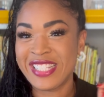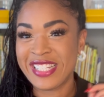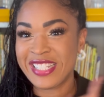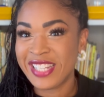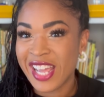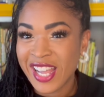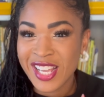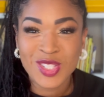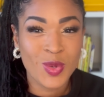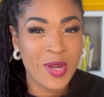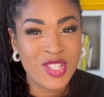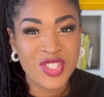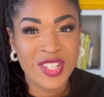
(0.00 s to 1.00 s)
Today's
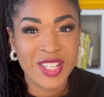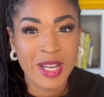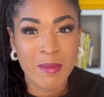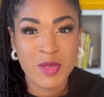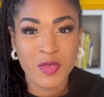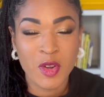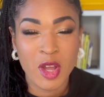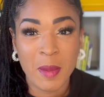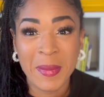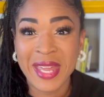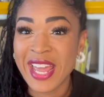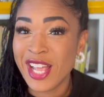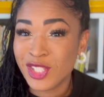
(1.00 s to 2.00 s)
question comes from
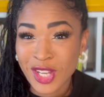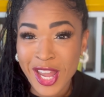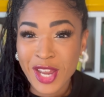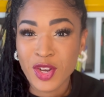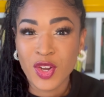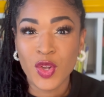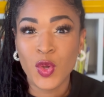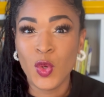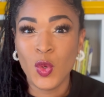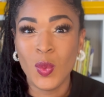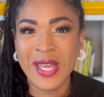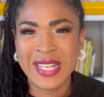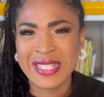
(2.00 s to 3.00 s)
an educator
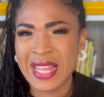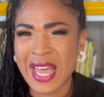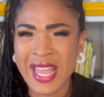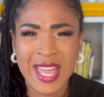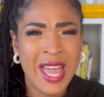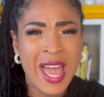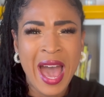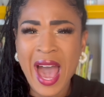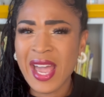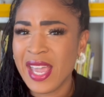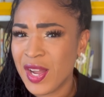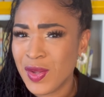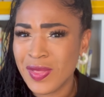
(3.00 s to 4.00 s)
who is like, I
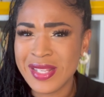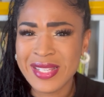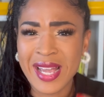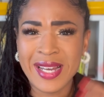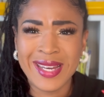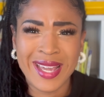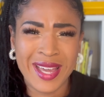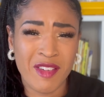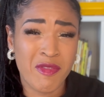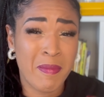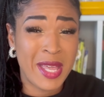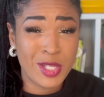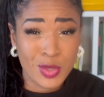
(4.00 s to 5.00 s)
hear this idea of
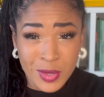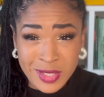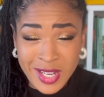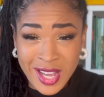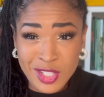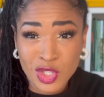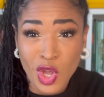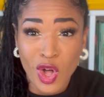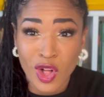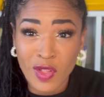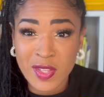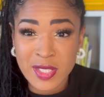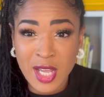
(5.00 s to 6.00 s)
mentor text
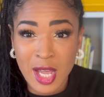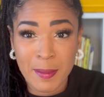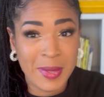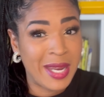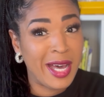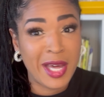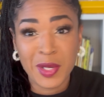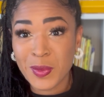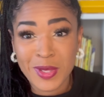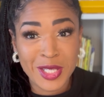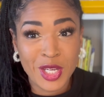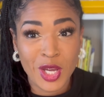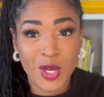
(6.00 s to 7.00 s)
all the time, but I don't
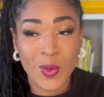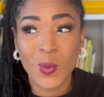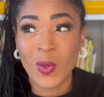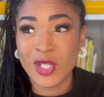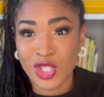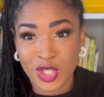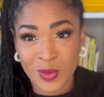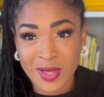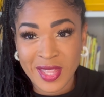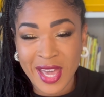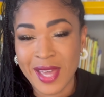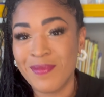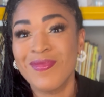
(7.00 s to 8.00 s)
really know what to do with
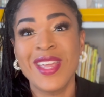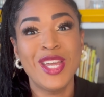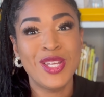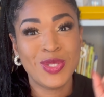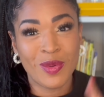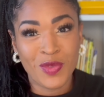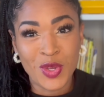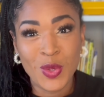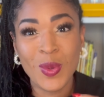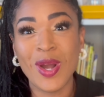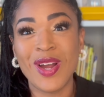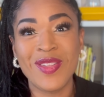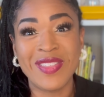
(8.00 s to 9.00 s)
that. So if you
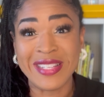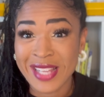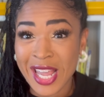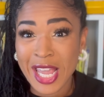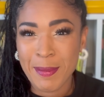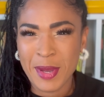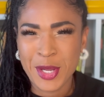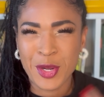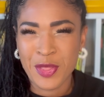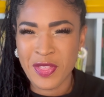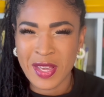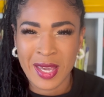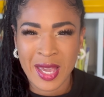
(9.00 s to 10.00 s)
are the same and you're
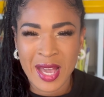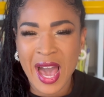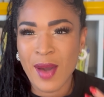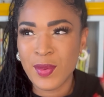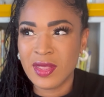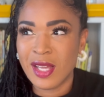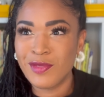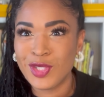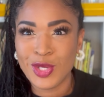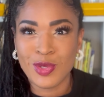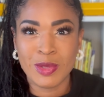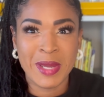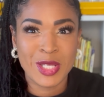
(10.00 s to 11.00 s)
thinking, I would love to
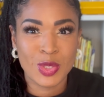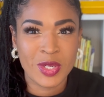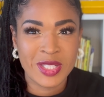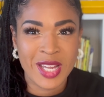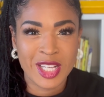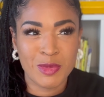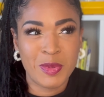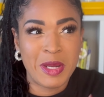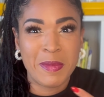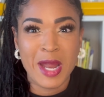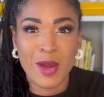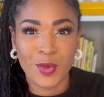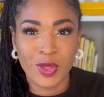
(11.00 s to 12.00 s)
use mentor text, but I'm
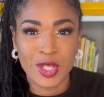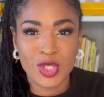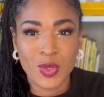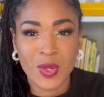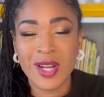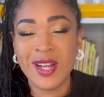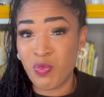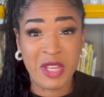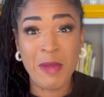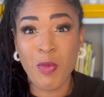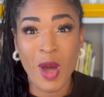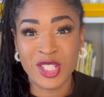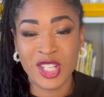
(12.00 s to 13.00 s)
not really sure, keep
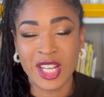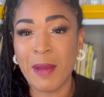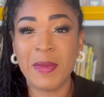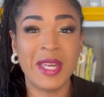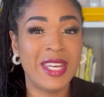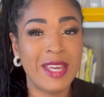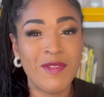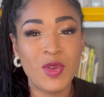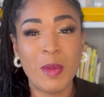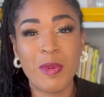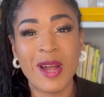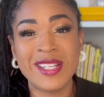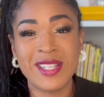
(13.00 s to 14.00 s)
watching. I'm gonna give you a
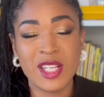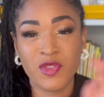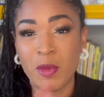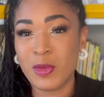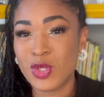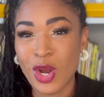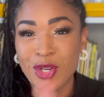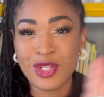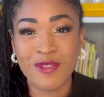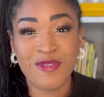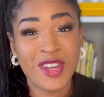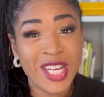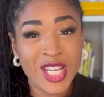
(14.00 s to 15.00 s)
process from start to
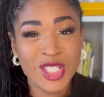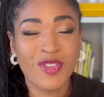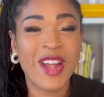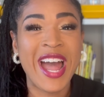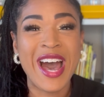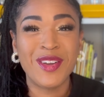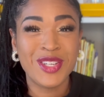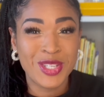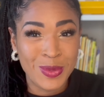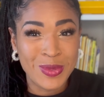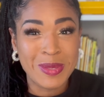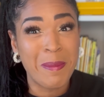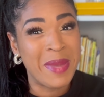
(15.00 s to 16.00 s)
finish for how to
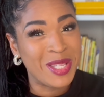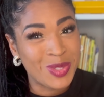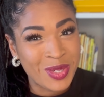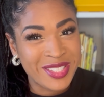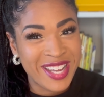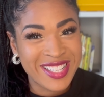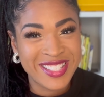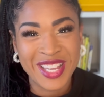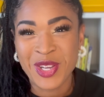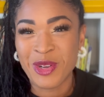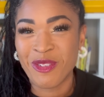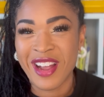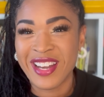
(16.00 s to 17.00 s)
use mentor text in
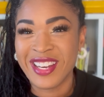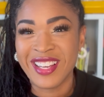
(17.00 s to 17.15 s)
your writing